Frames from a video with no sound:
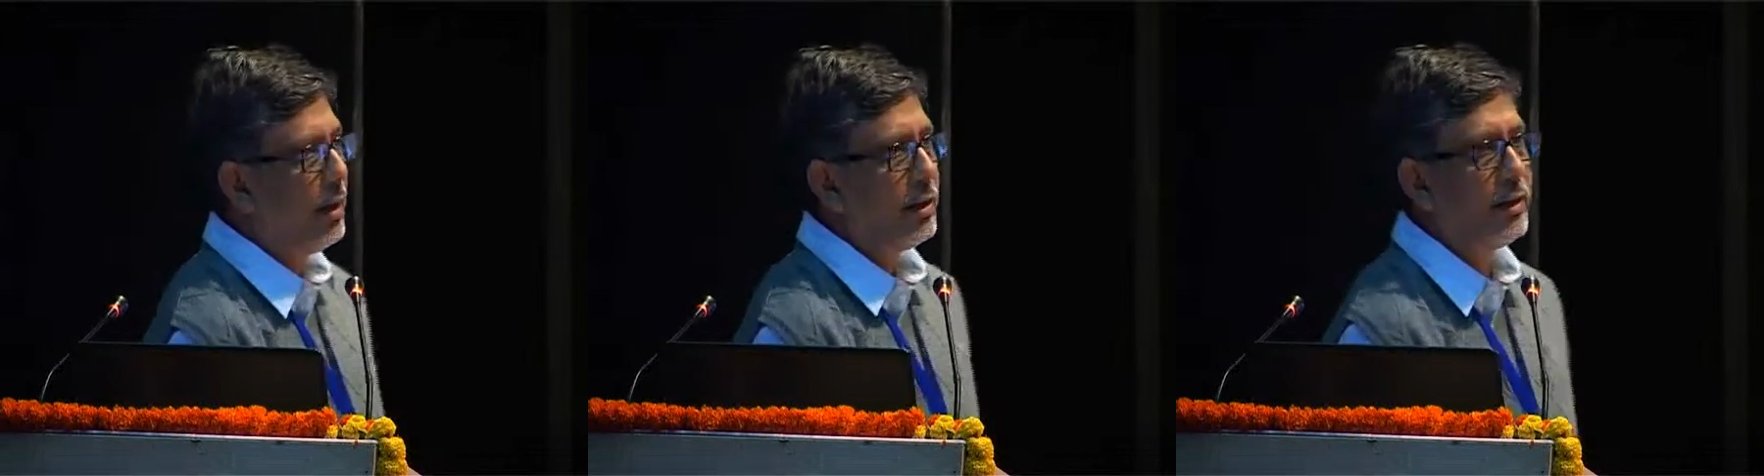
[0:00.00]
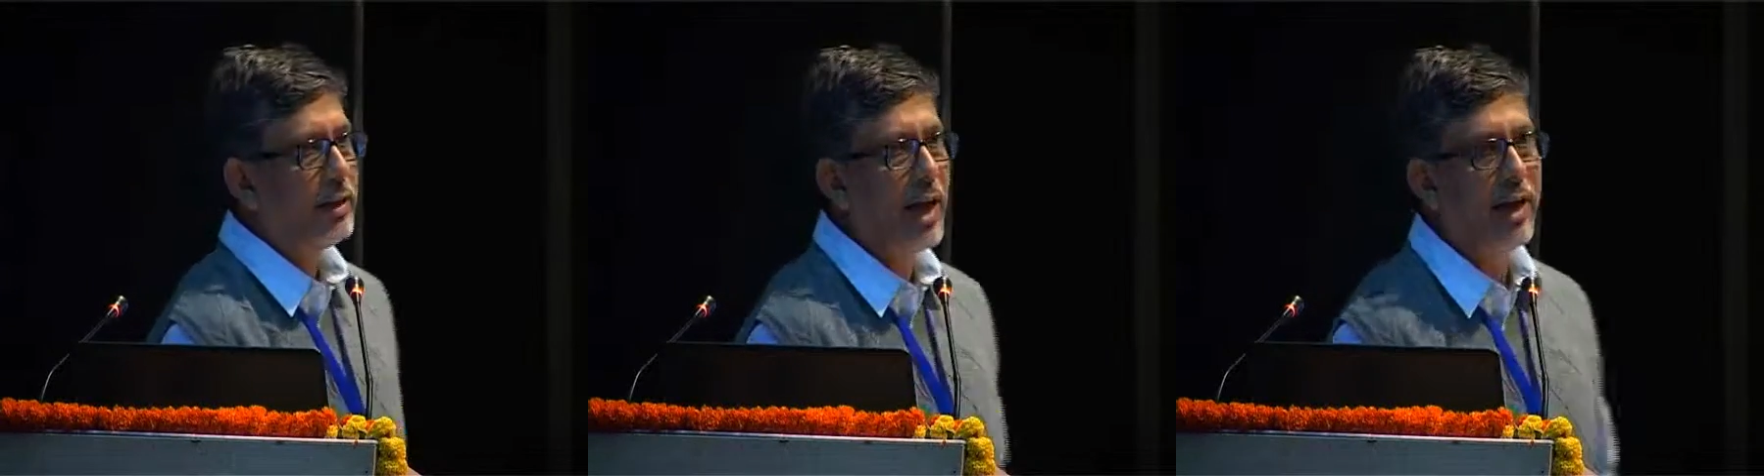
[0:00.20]

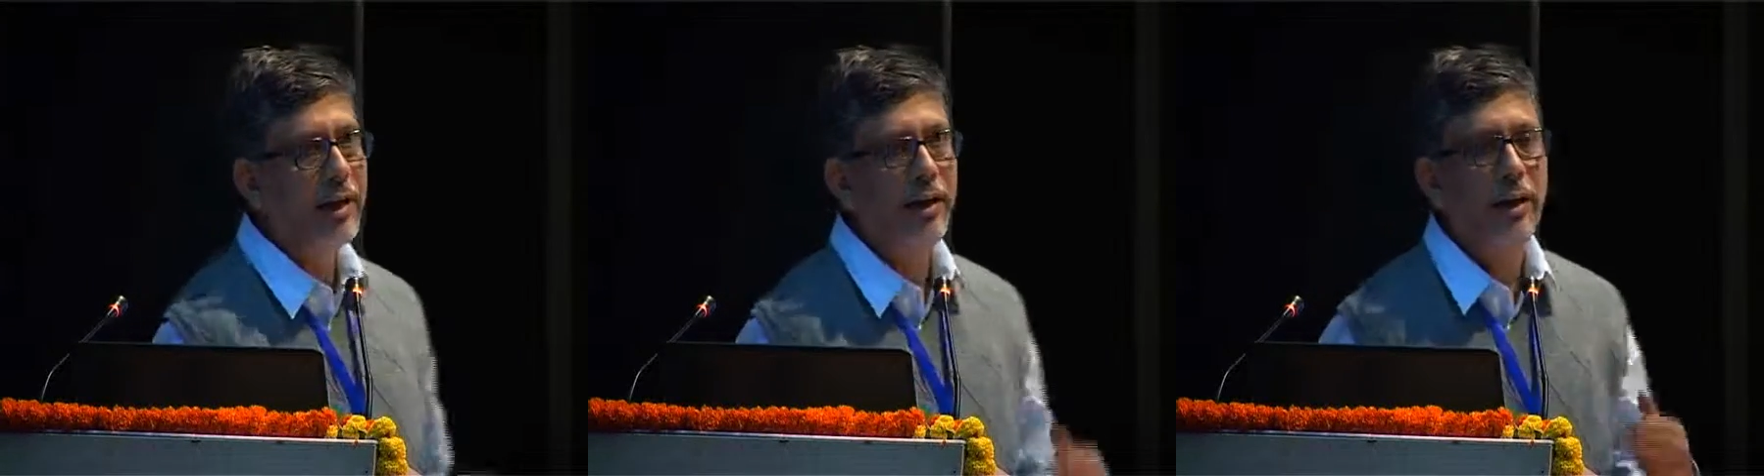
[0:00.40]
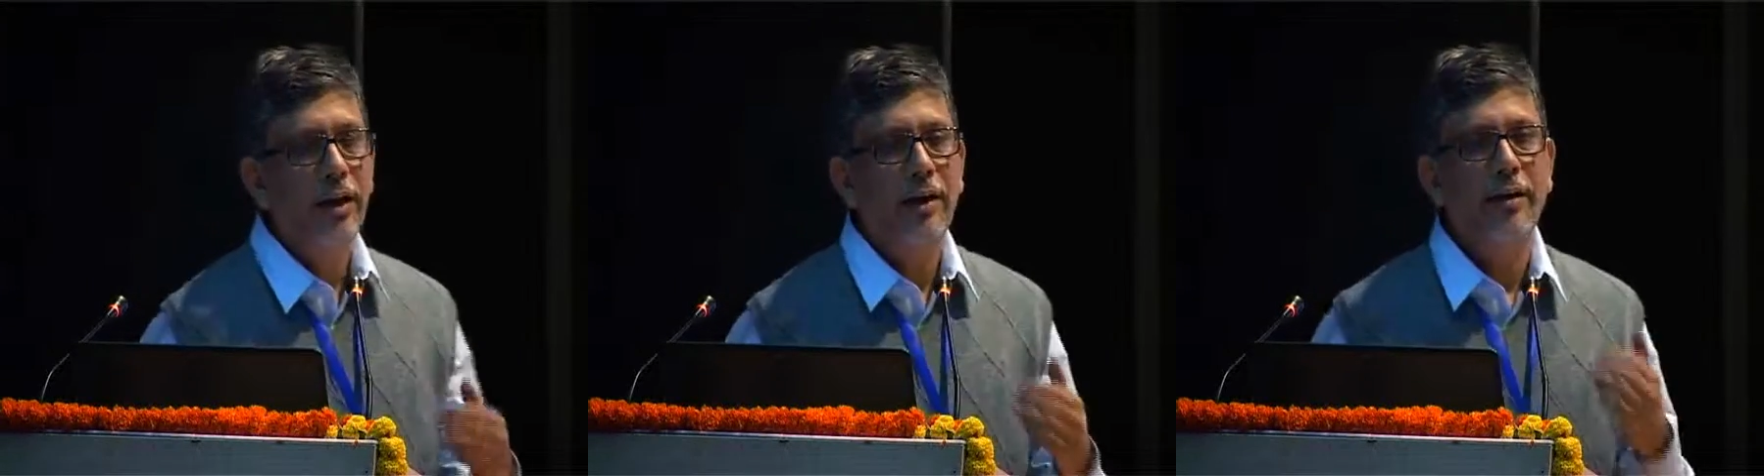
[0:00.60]

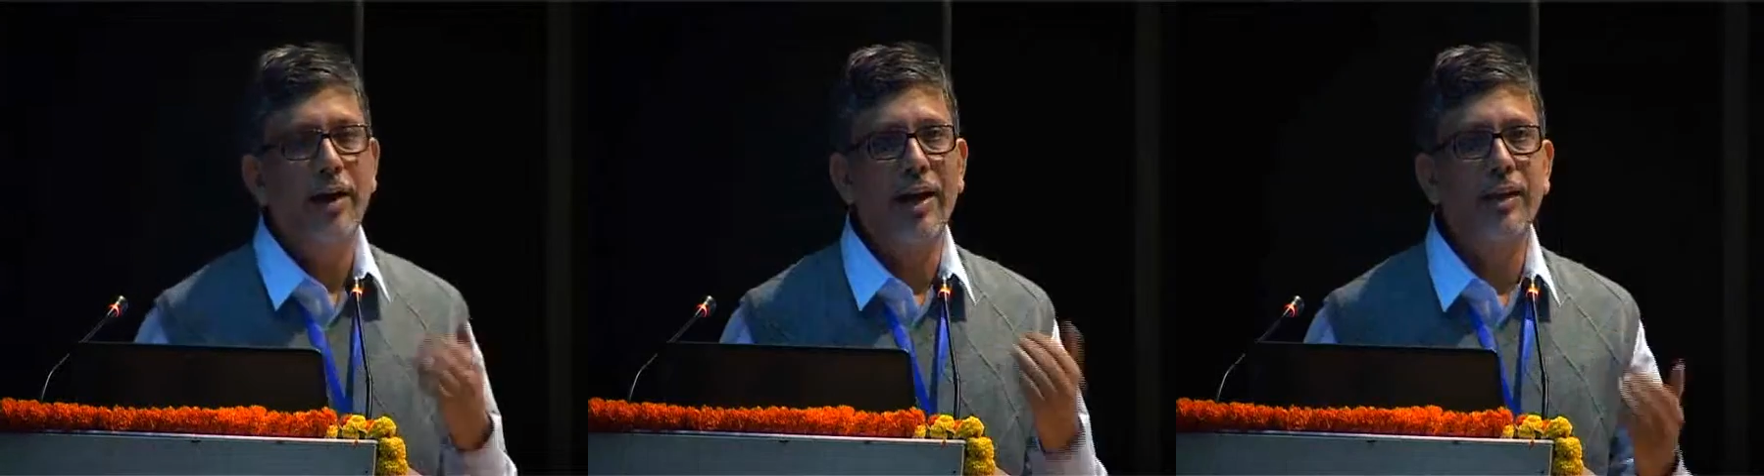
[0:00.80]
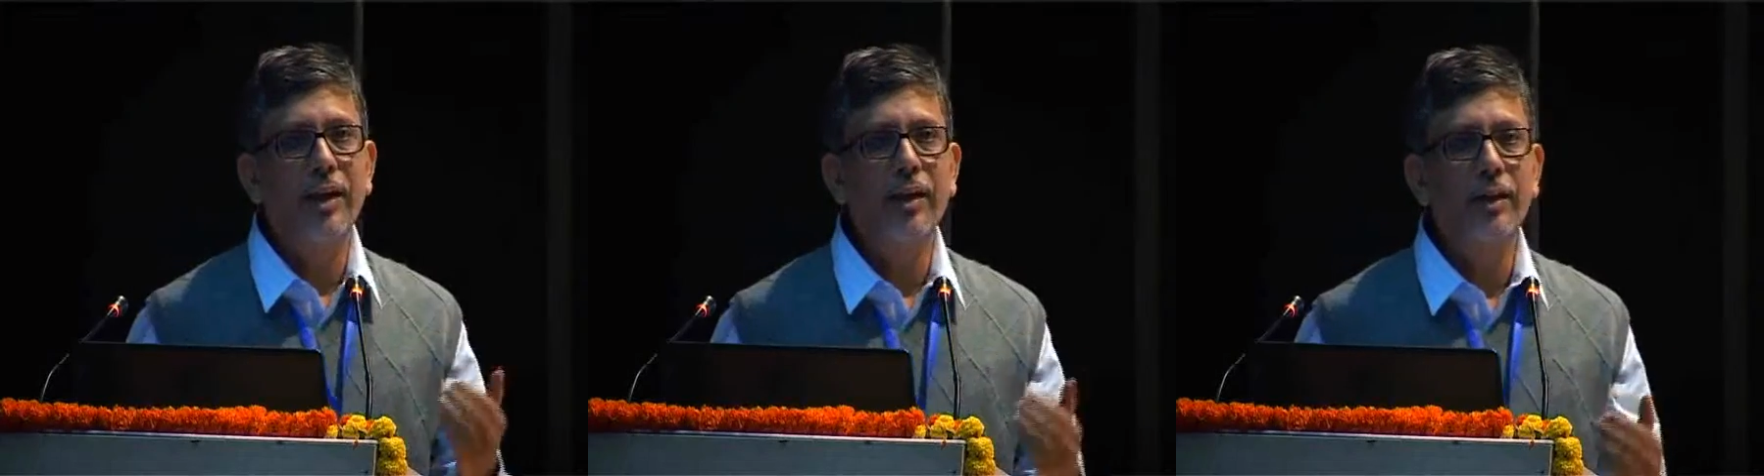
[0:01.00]
that
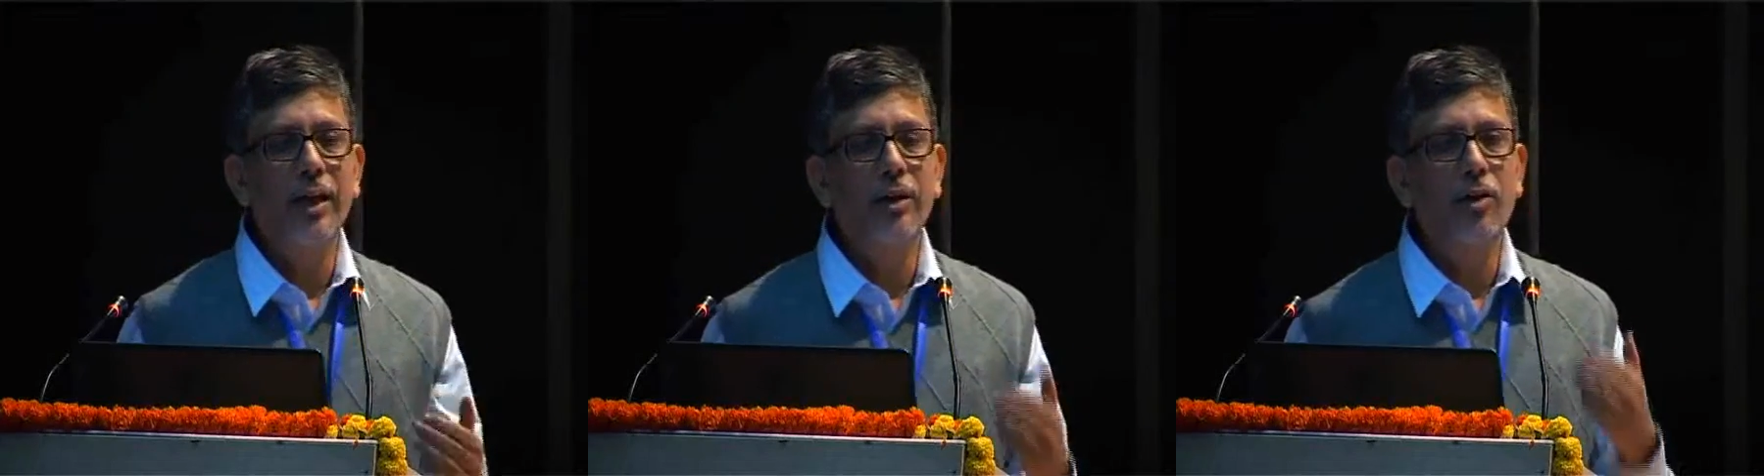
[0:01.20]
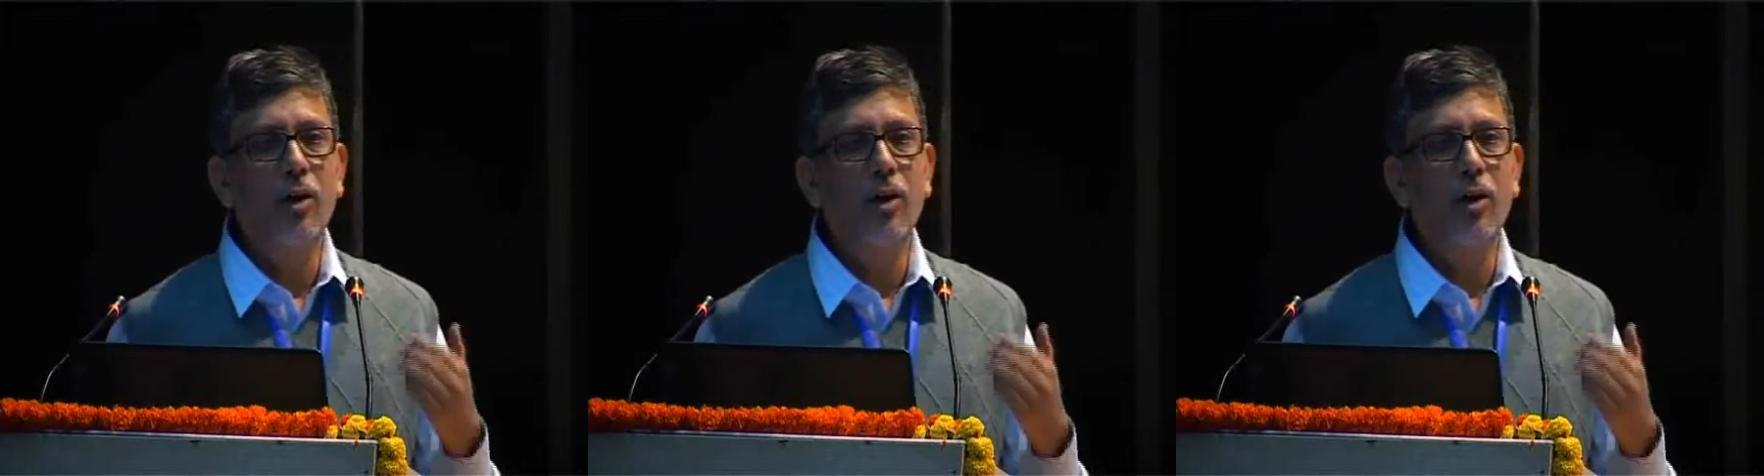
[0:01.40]
rather than